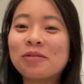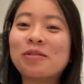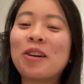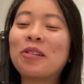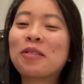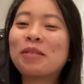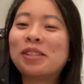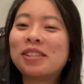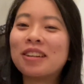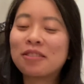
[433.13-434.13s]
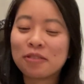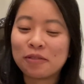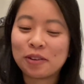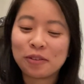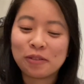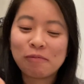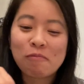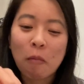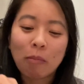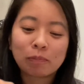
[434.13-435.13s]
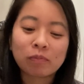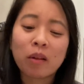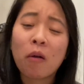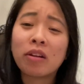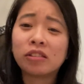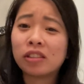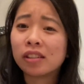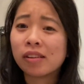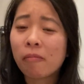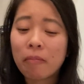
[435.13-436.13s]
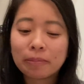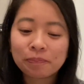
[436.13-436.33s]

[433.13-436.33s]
Wow, look at my stunning review. Okay, the chicken.